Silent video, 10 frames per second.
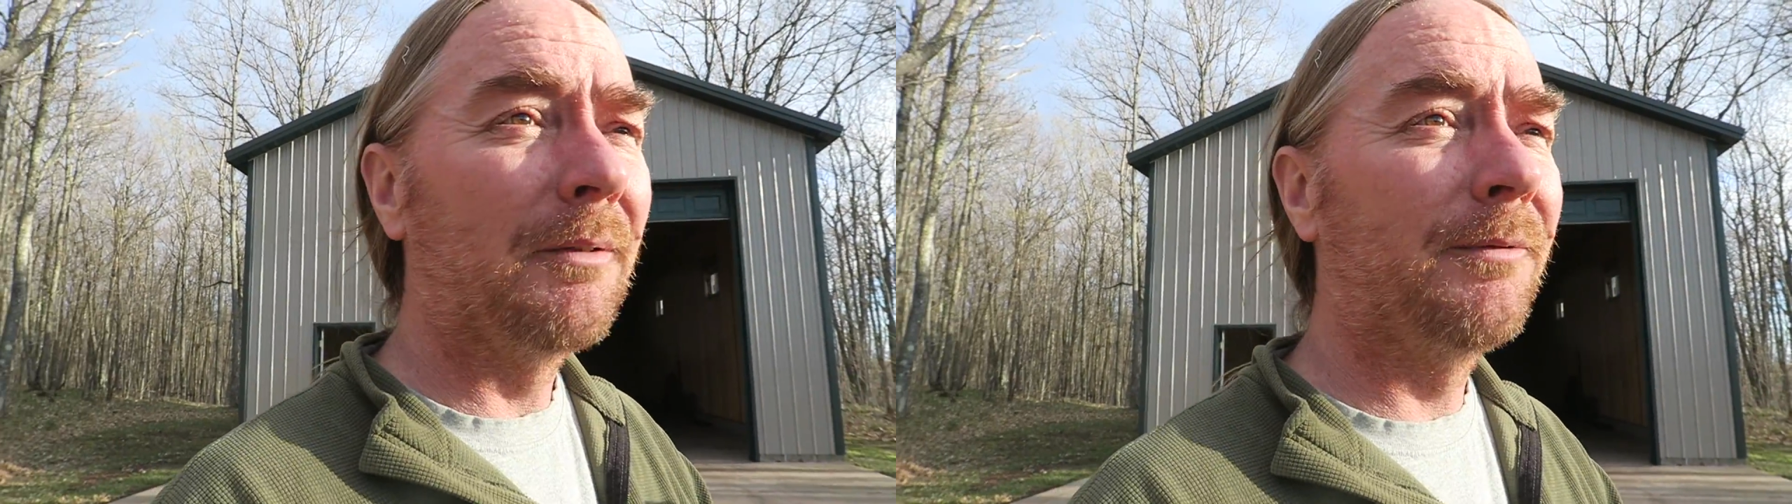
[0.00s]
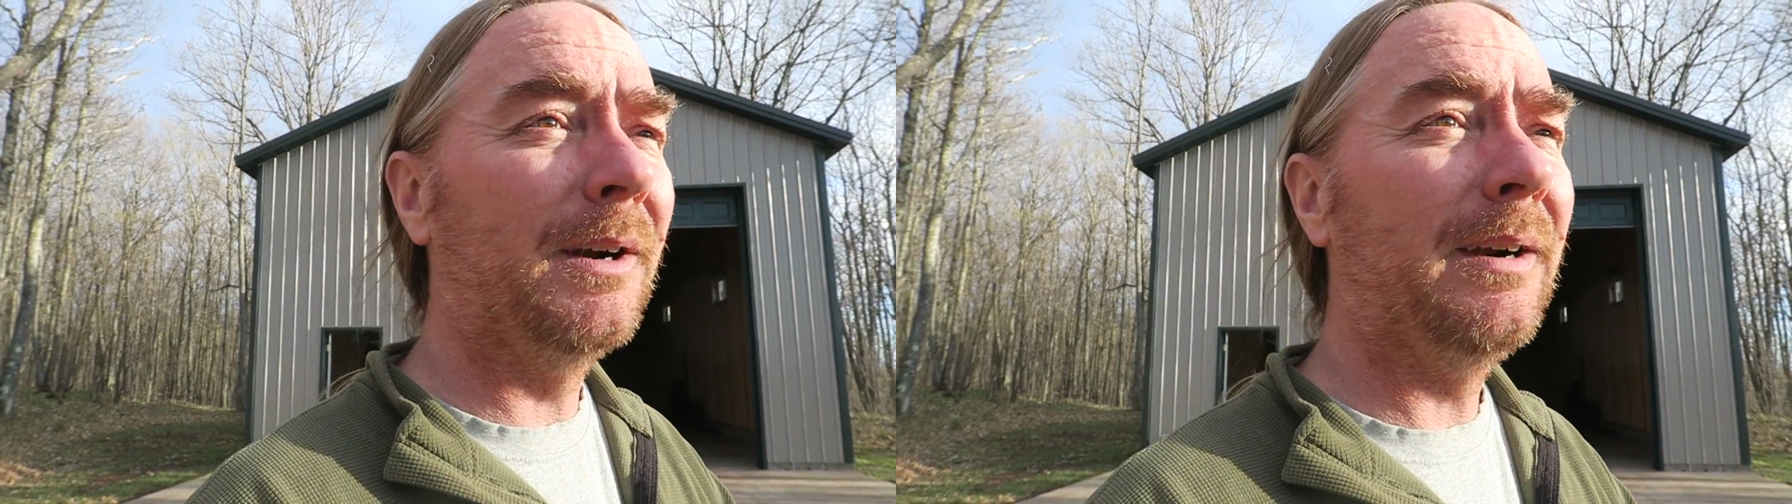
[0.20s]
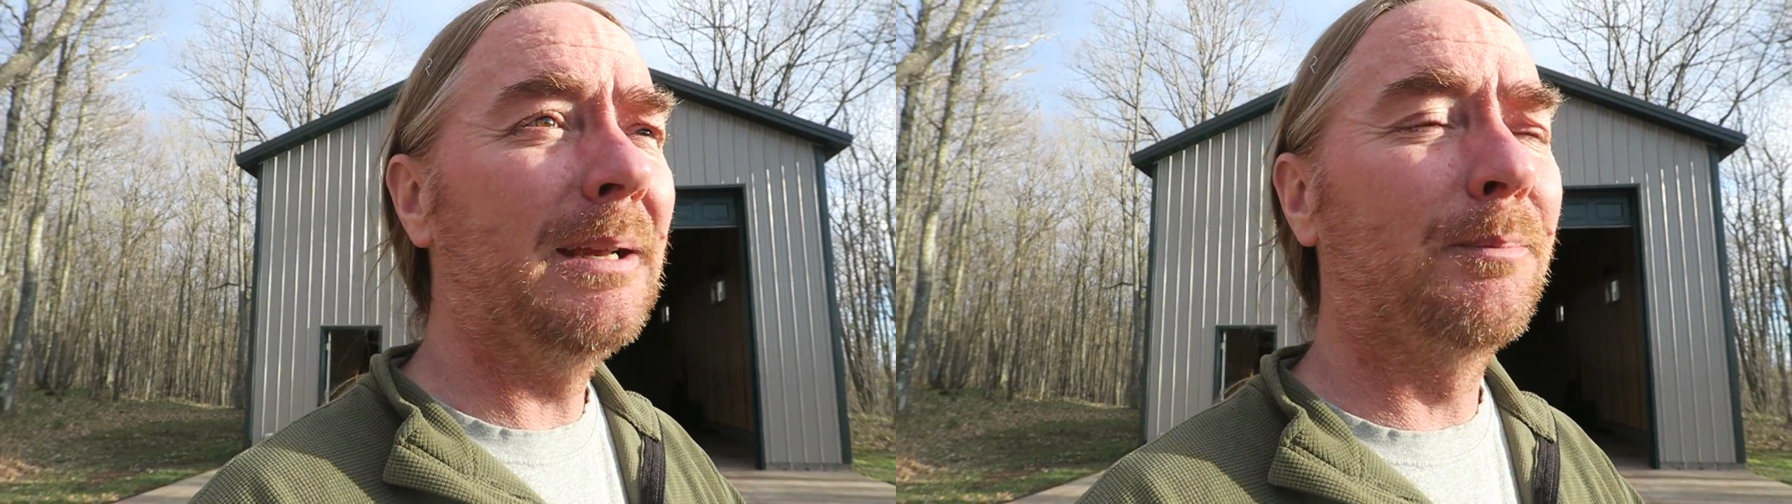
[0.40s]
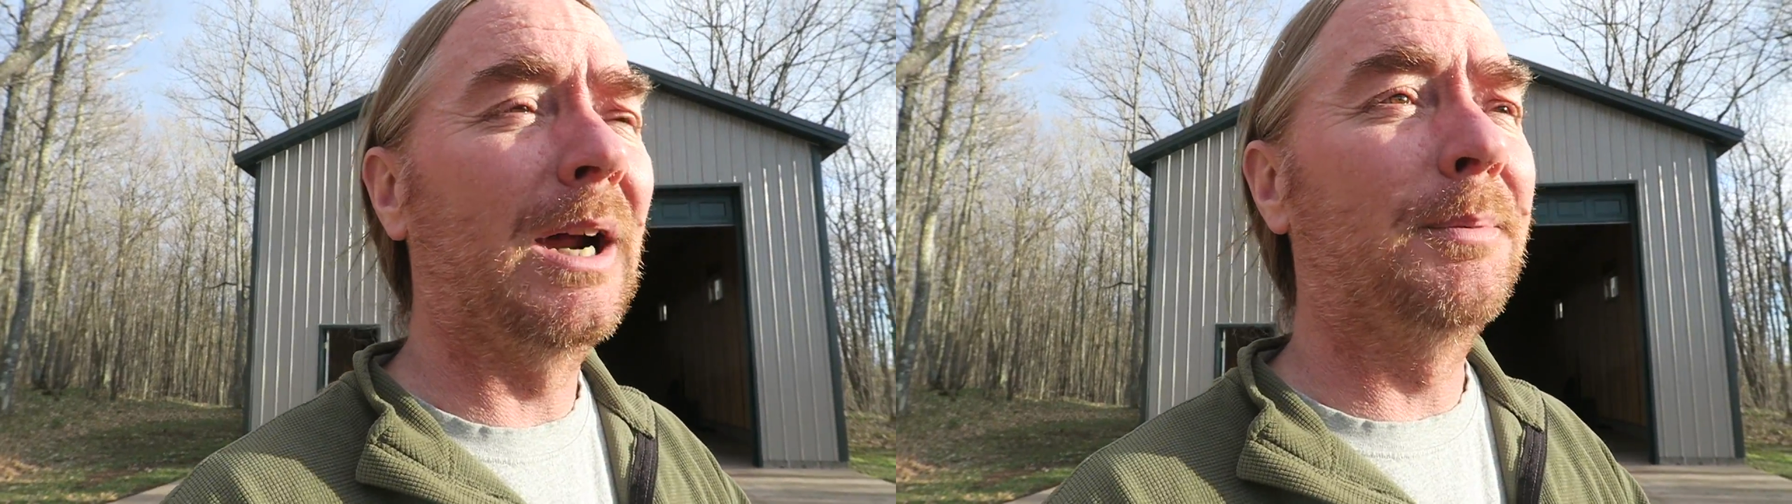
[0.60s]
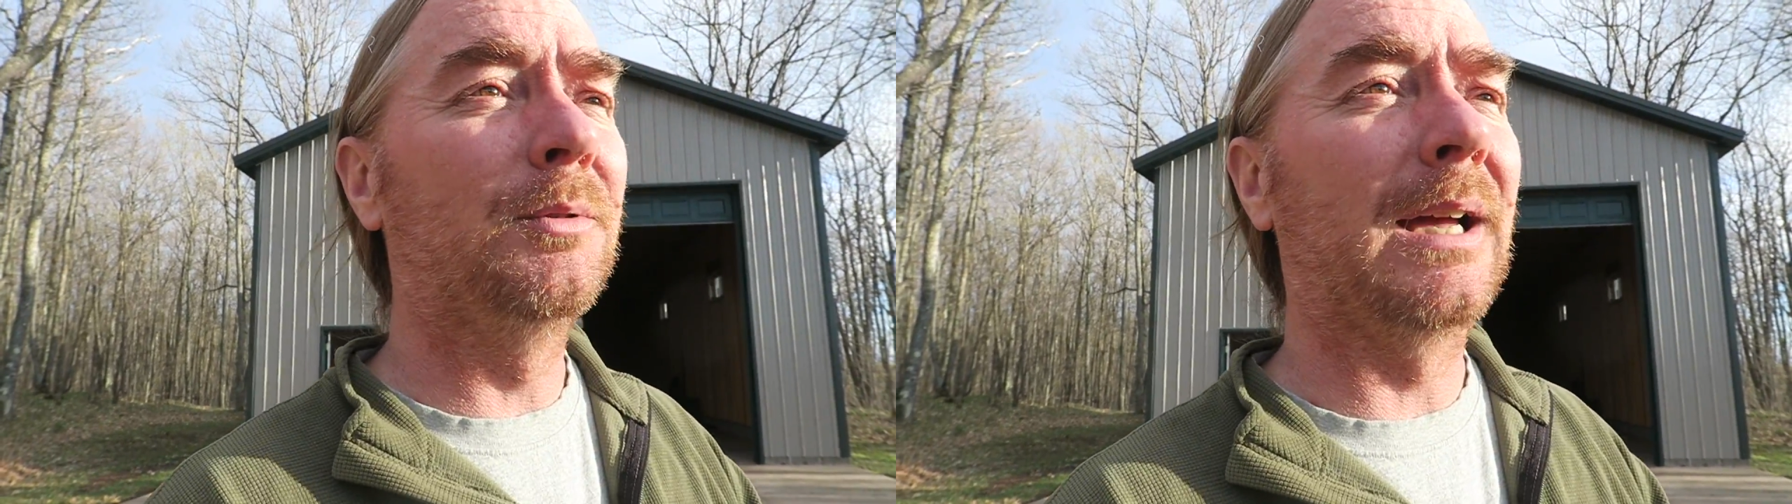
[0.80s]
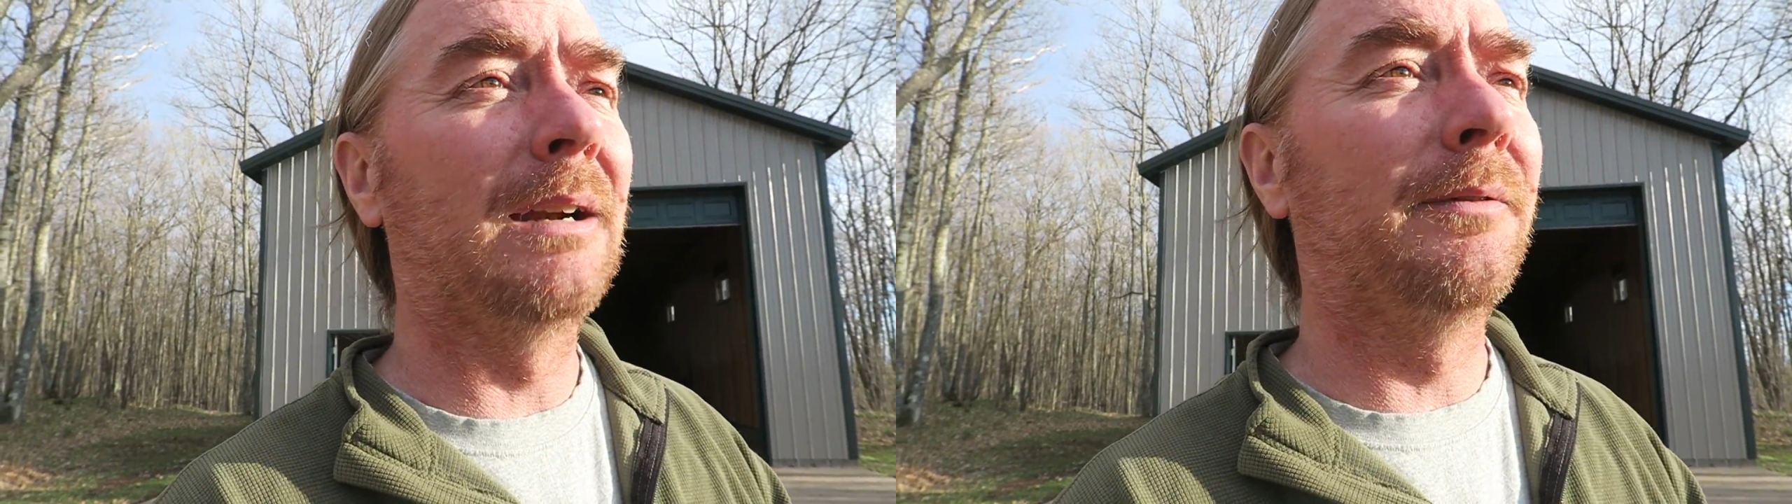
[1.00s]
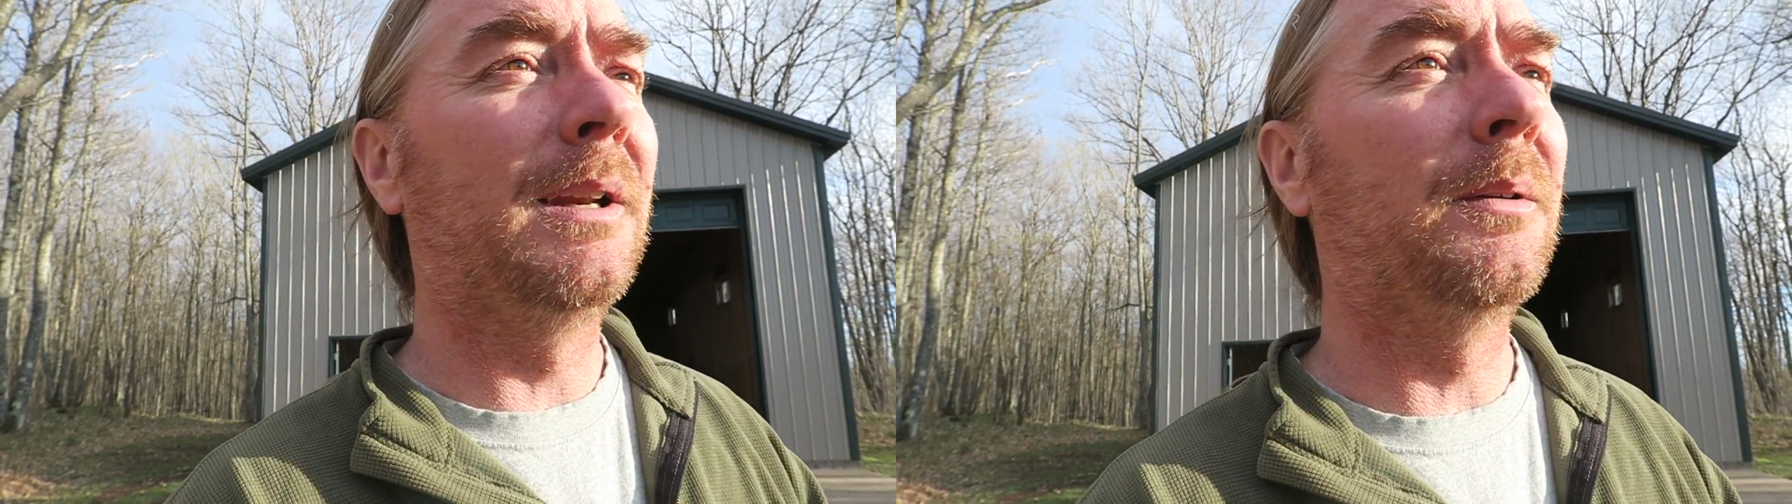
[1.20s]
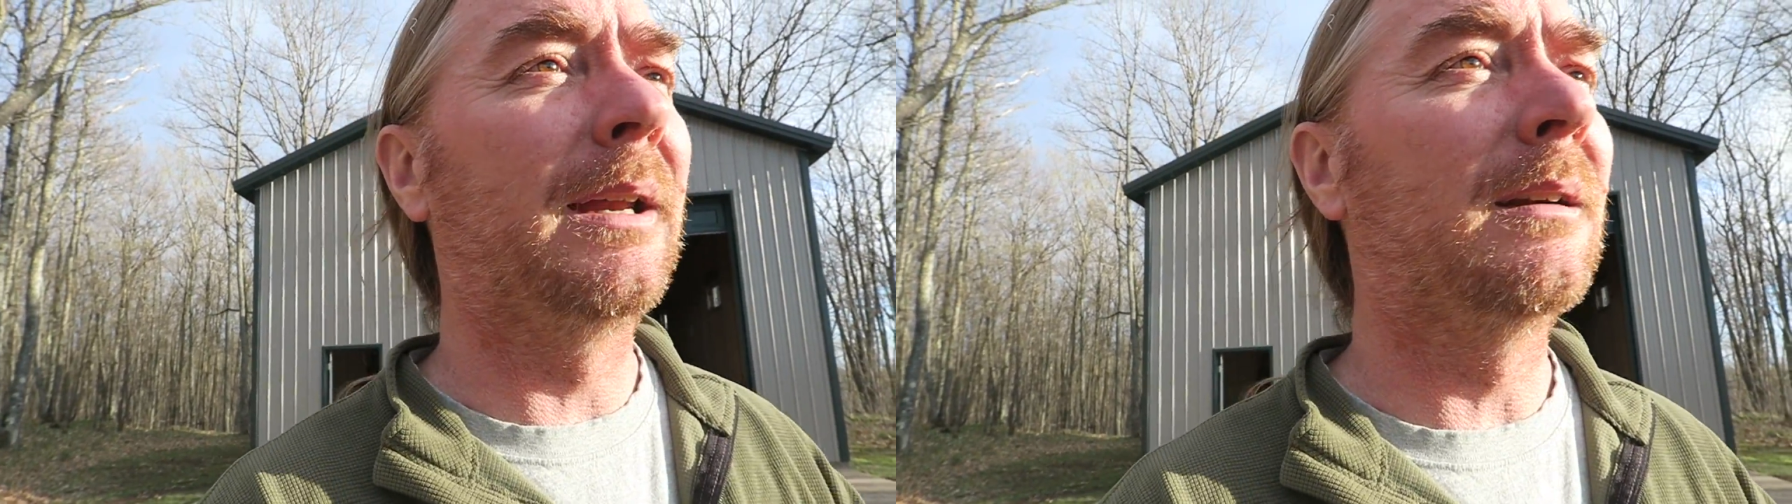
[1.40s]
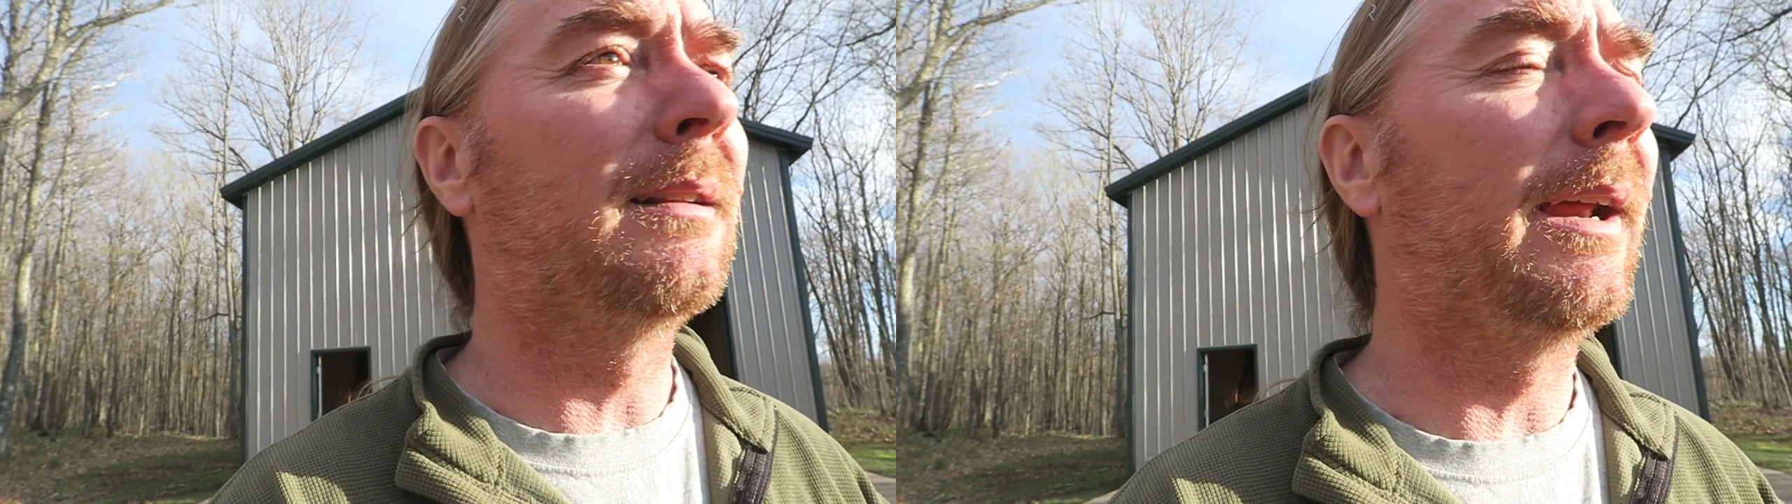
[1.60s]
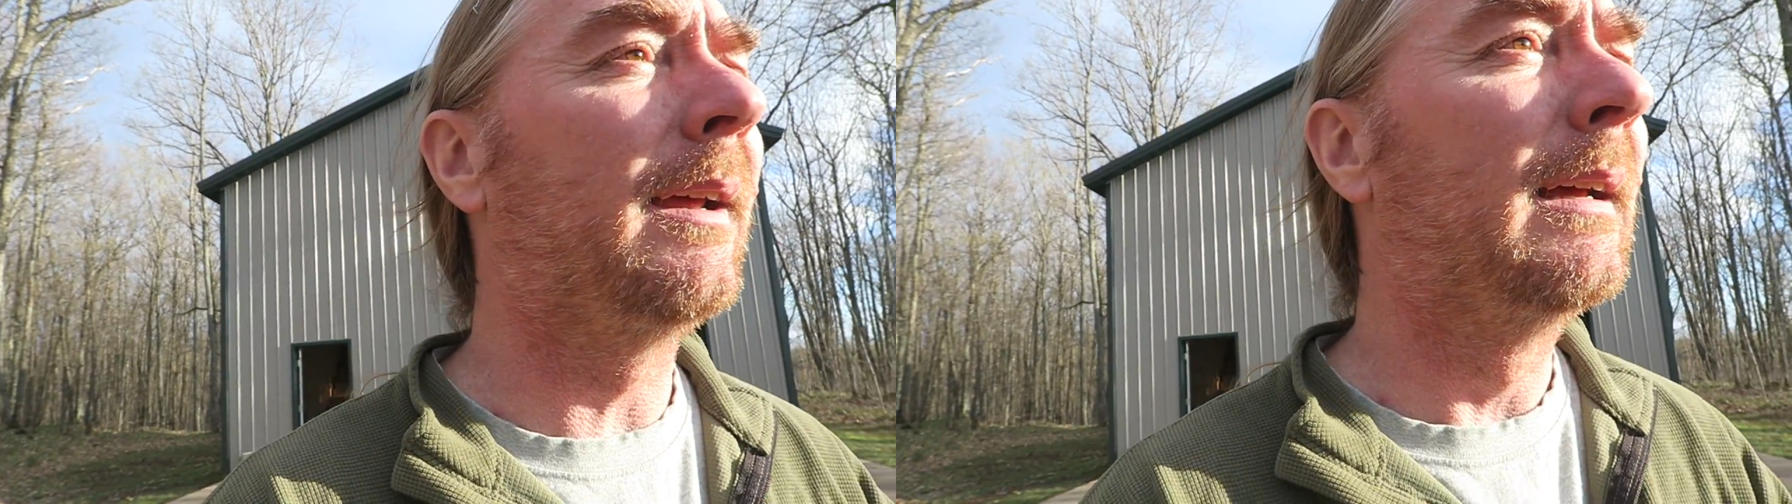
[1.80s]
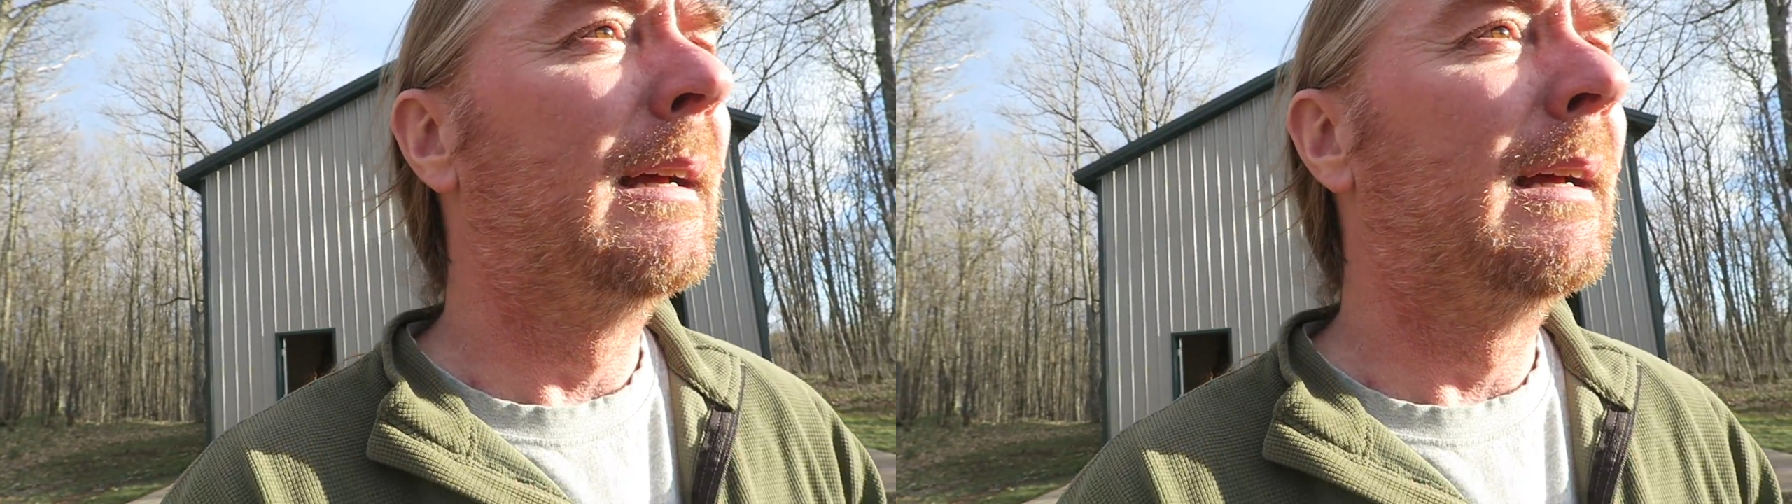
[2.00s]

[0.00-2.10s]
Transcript: Very impromptu kind of video here today.